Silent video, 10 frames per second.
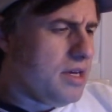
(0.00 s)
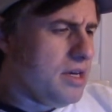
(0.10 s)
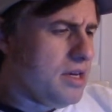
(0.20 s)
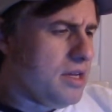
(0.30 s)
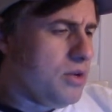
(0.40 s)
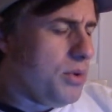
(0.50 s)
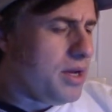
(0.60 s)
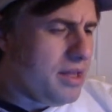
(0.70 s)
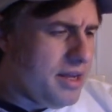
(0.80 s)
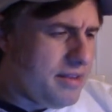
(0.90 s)
Uh, New
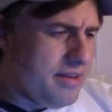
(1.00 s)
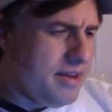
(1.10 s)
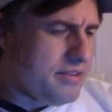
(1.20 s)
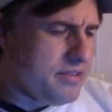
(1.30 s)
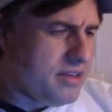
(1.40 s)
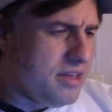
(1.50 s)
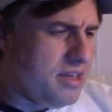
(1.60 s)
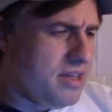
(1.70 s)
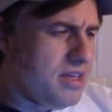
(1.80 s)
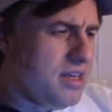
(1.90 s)
England at
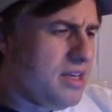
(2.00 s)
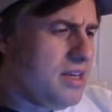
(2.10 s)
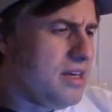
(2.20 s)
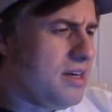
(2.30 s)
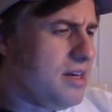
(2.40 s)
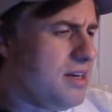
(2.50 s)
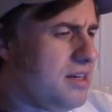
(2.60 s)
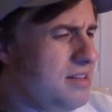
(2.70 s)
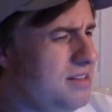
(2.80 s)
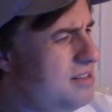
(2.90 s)
Tennessee
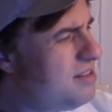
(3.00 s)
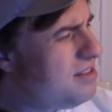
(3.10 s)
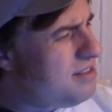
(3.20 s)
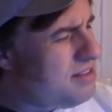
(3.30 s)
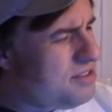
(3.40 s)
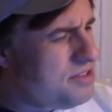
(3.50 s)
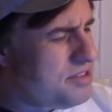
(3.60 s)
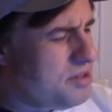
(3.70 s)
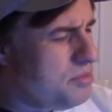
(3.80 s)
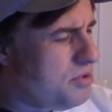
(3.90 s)
uh, is an
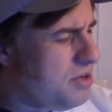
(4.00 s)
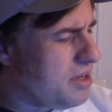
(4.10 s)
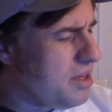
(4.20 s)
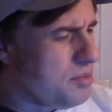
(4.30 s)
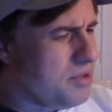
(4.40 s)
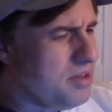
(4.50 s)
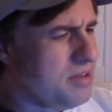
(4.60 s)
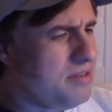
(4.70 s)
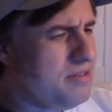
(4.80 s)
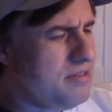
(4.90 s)
interesting ball game
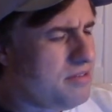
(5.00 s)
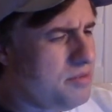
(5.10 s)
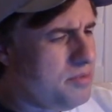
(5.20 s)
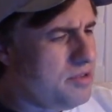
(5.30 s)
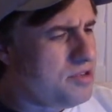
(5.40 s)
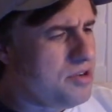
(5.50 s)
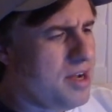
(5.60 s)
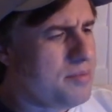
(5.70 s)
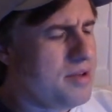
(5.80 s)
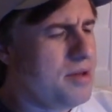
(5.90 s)
here. This could be a
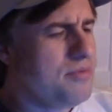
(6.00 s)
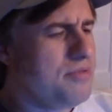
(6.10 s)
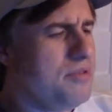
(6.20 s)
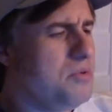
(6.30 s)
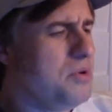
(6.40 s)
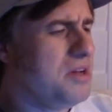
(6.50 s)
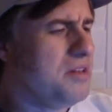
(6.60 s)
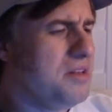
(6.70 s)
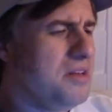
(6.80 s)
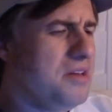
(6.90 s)
trap game for New
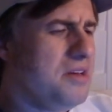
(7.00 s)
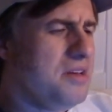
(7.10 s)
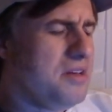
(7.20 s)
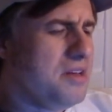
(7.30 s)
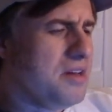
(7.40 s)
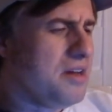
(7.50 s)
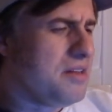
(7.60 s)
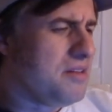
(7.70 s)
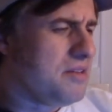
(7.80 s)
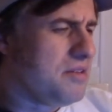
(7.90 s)
England. You got
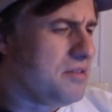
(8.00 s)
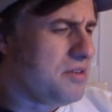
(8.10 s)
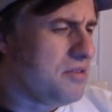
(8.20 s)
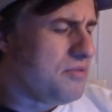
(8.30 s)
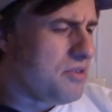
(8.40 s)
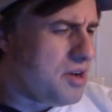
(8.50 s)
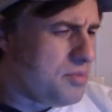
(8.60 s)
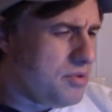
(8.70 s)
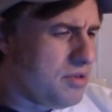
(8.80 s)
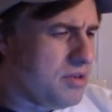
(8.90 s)
uh, you know
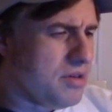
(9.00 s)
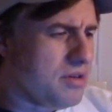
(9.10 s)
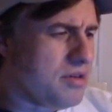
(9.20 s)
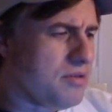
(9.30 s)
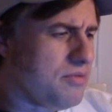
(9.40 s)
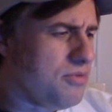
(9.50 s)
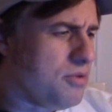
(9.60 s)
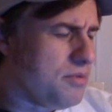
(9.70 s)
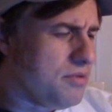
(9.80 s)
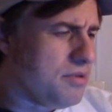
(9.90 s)
Vrabel, uh, you know
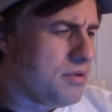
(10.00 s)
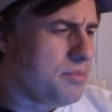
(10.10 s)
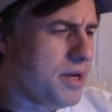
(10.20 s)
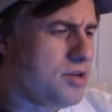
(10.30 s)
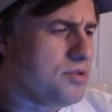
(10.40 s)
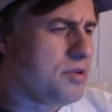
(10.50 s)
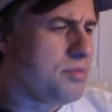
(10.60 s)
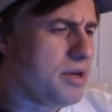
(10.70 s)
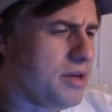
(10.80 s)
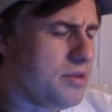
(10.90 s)
former uh, Patriot,
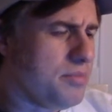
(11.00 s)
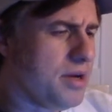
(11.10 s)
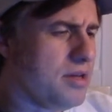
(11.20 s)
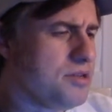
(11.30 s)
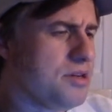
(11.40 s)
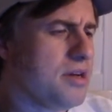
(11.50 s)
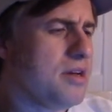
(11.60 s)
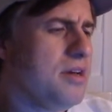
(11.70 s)
played under Belichick.